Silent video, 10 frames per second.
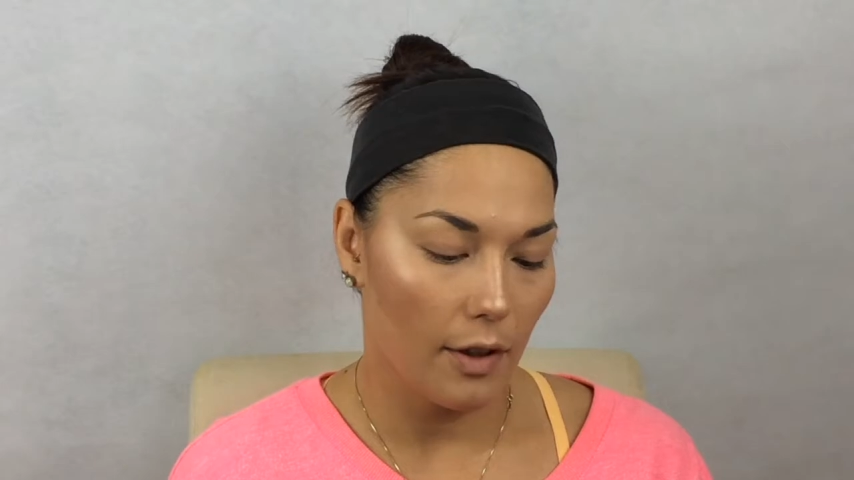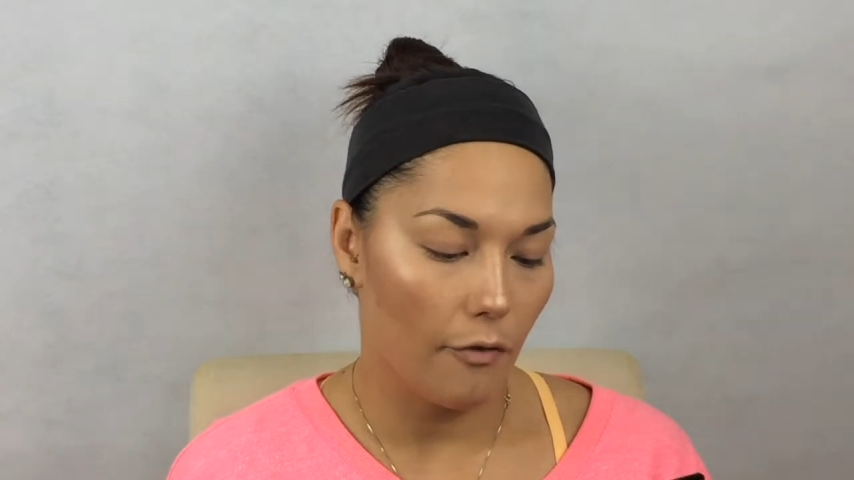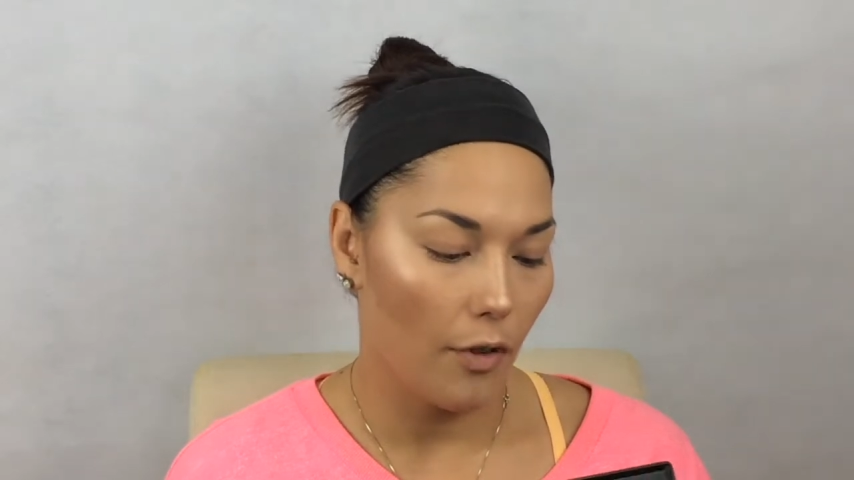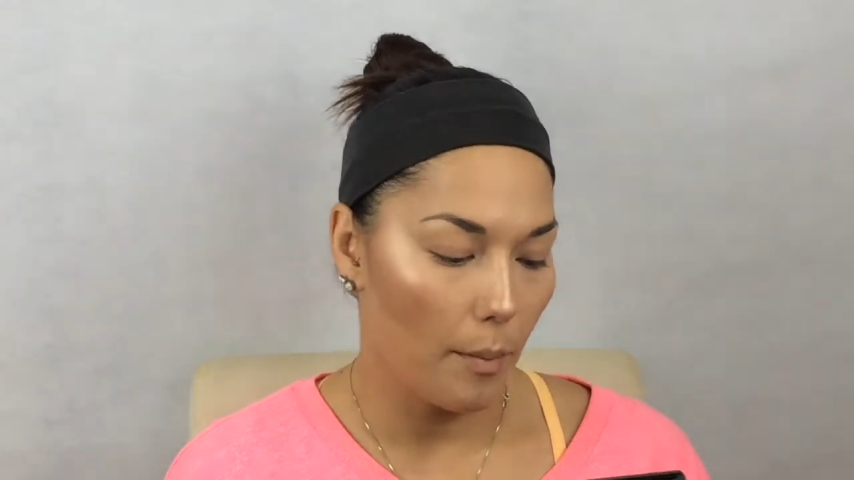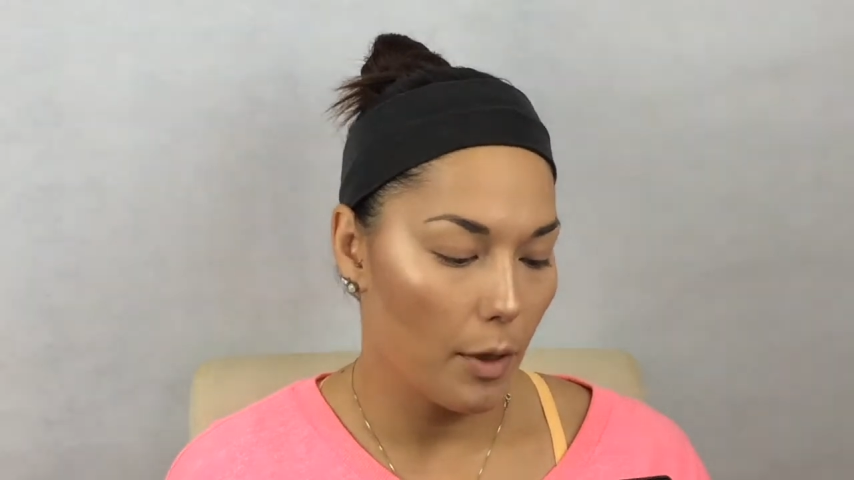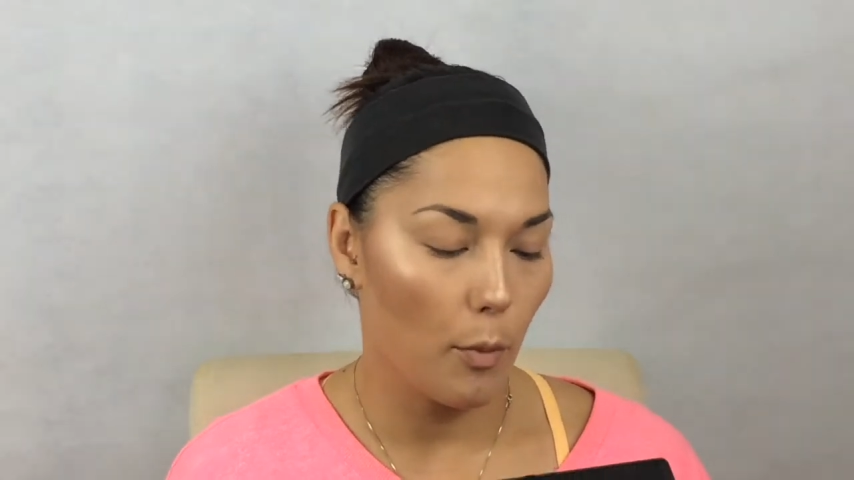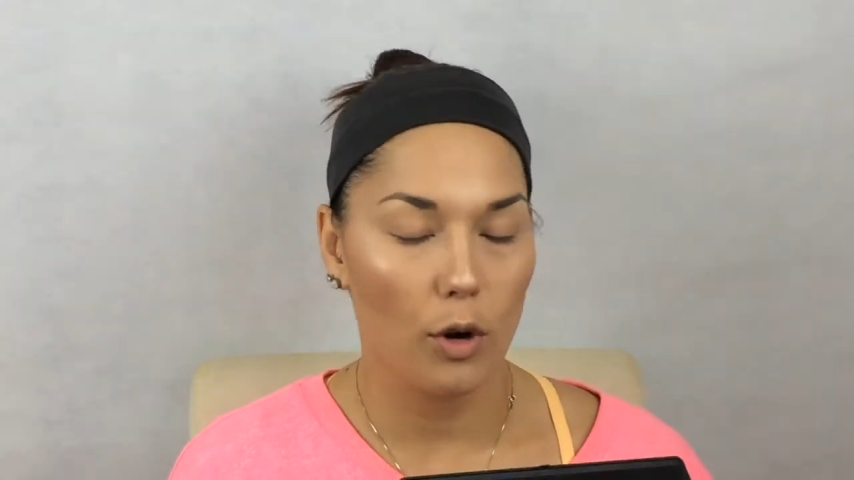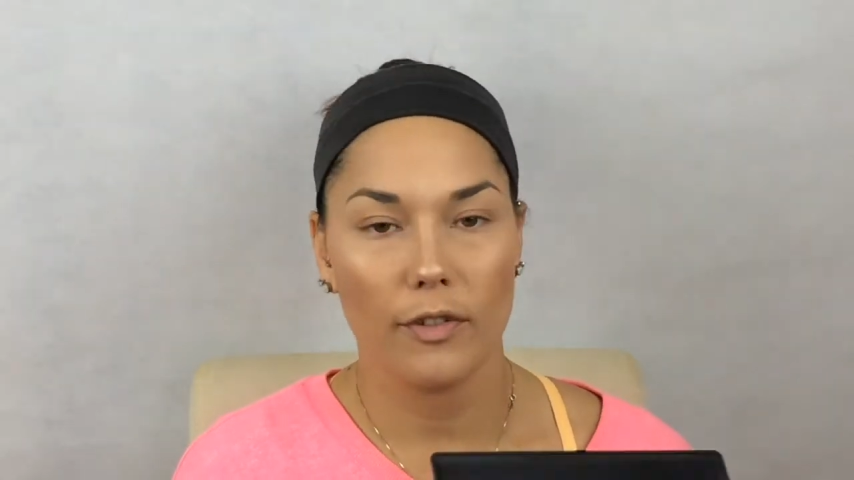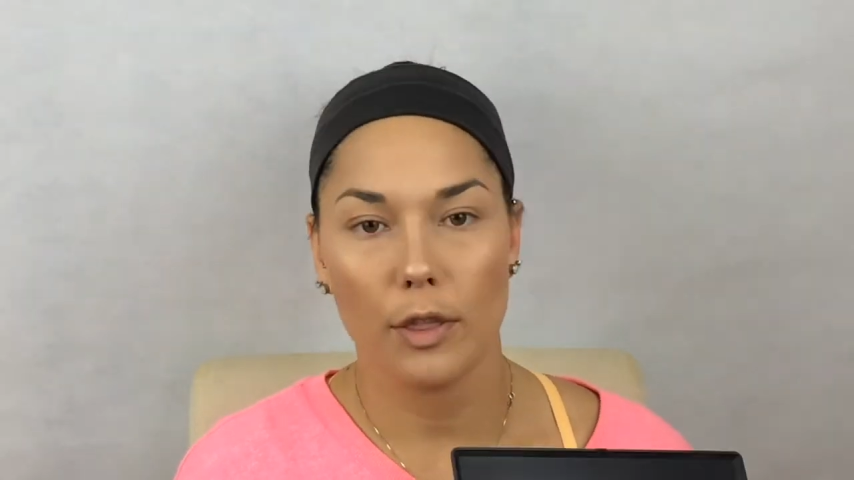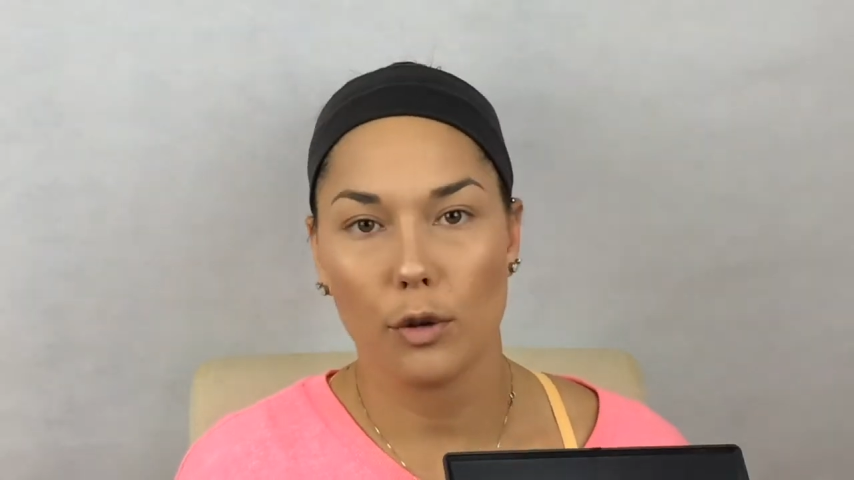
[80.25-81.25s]
from the
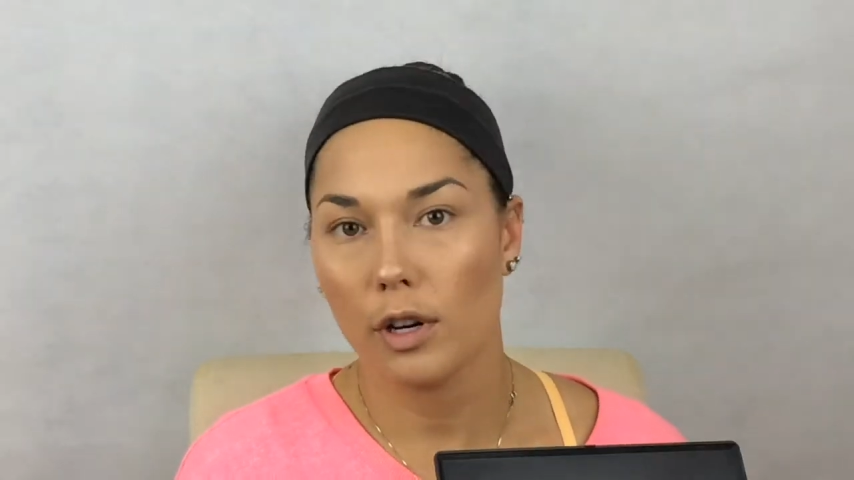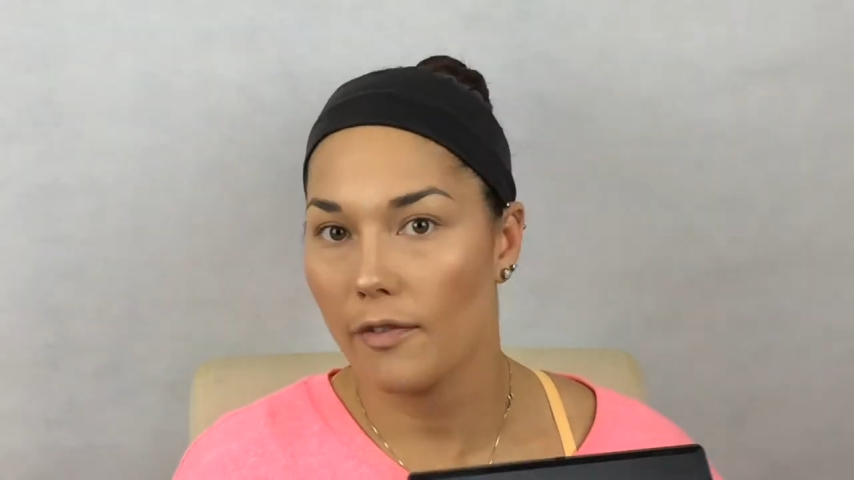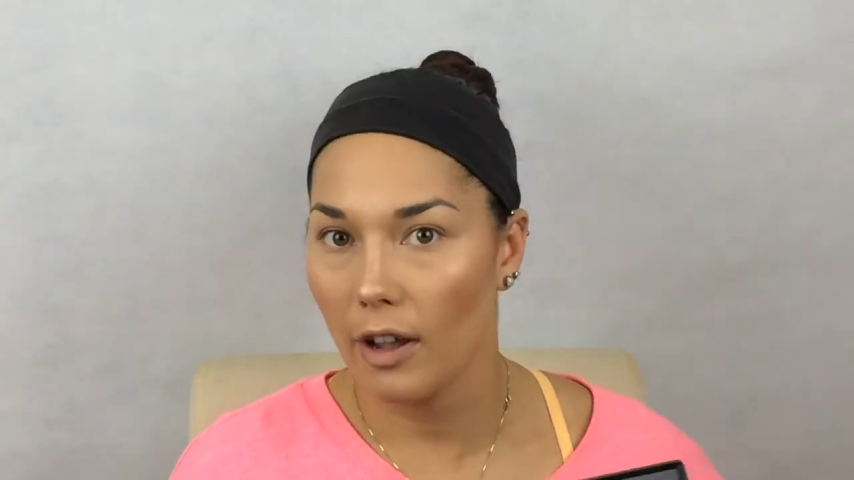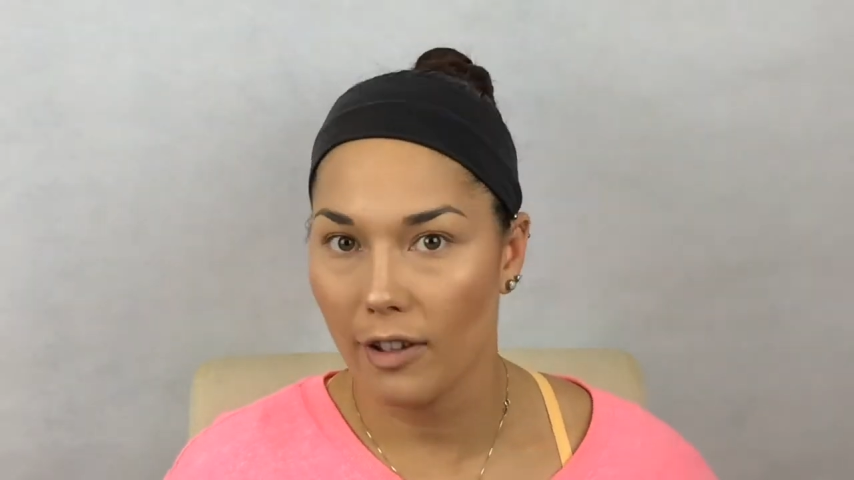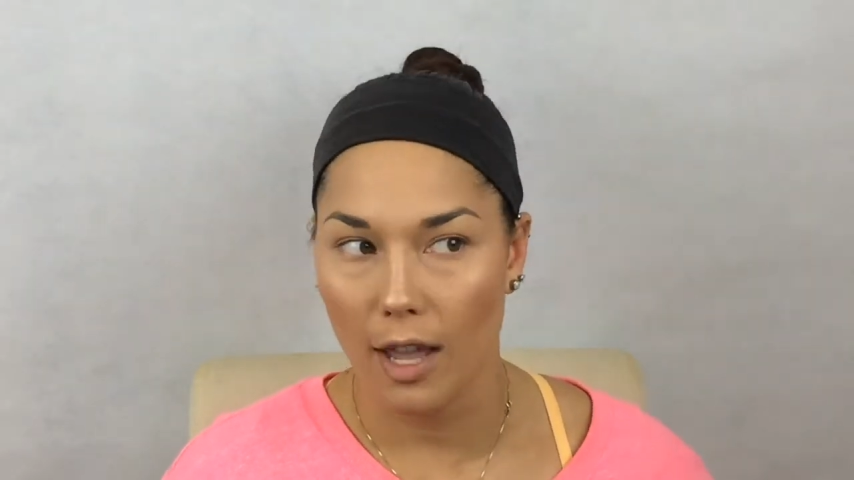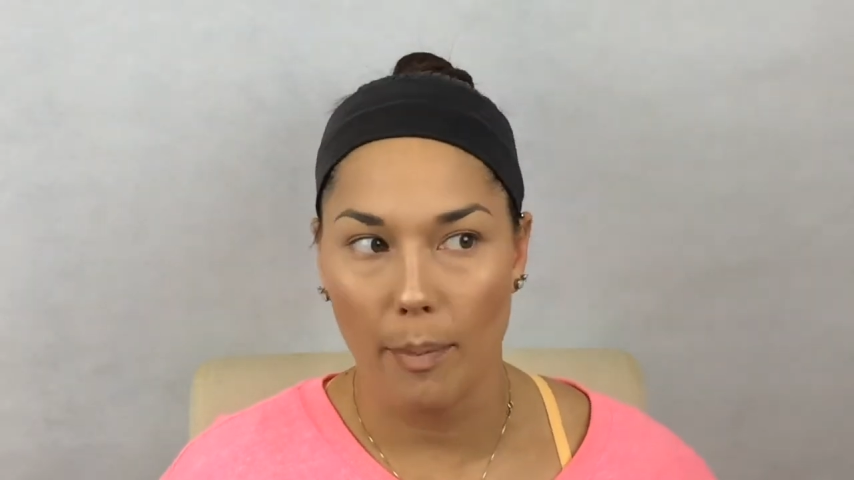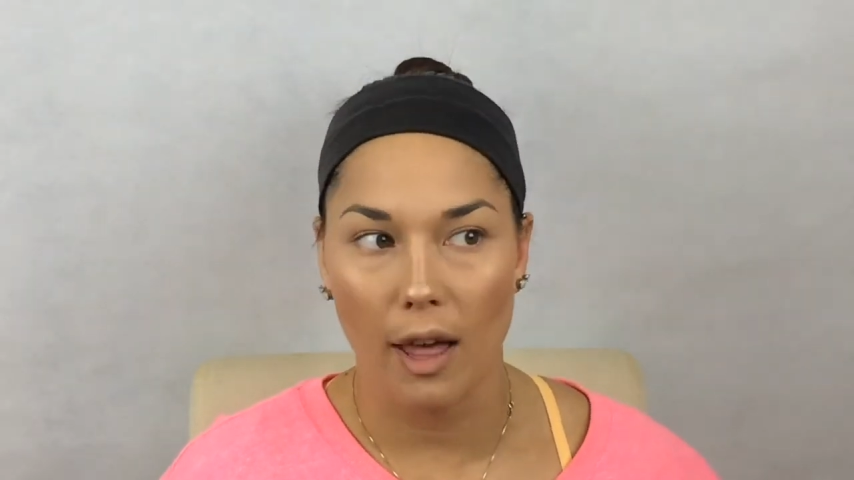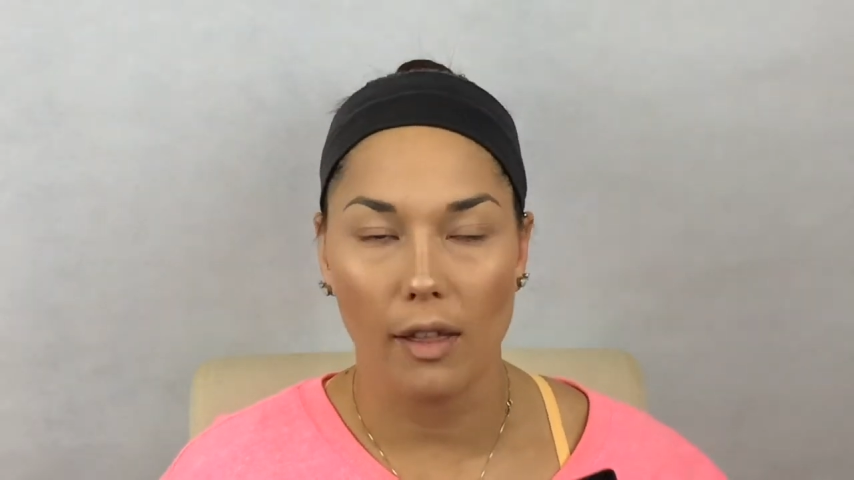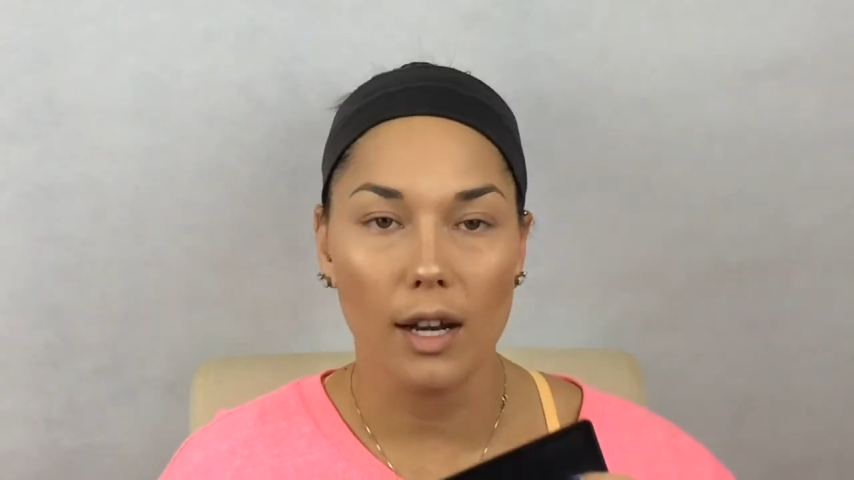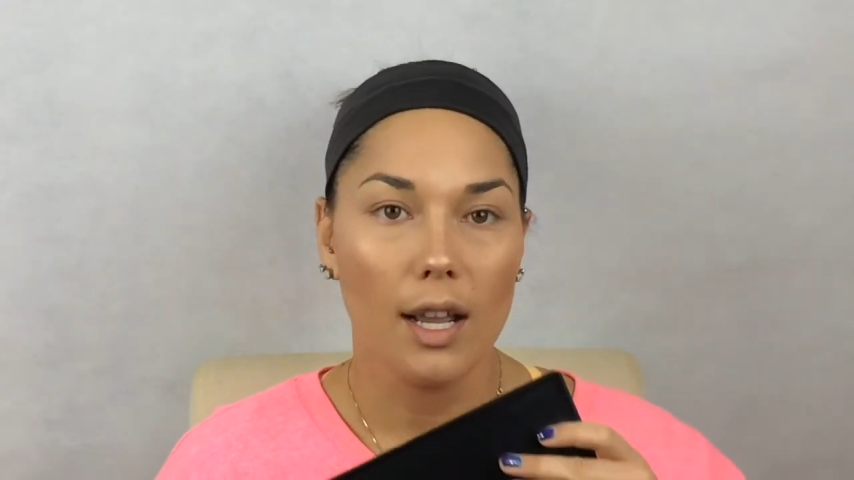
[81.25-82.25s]
Morphe 35K palette.